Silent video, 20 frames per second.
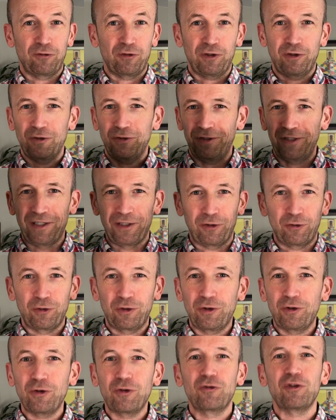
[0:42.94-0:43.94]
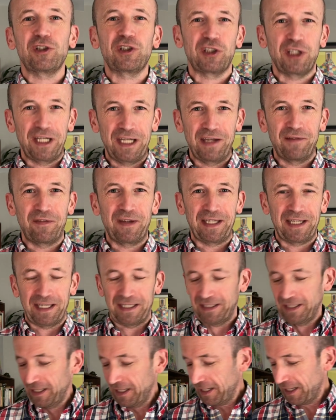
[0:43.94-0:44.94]
good Christian living
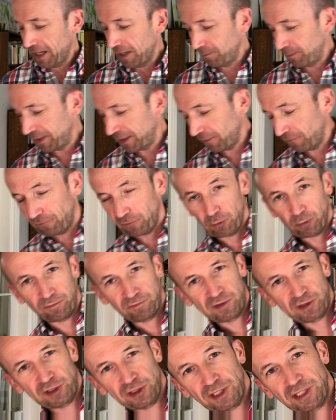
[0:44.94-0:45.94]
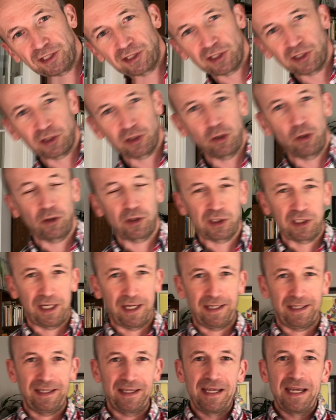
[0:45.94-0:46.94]
and being a follower of Jesus looks
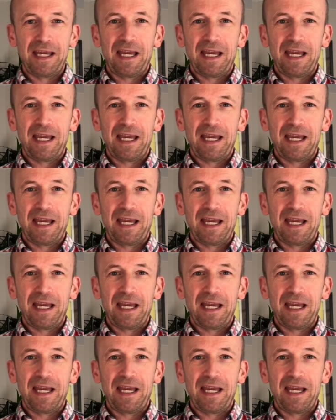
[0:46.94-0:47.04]
like.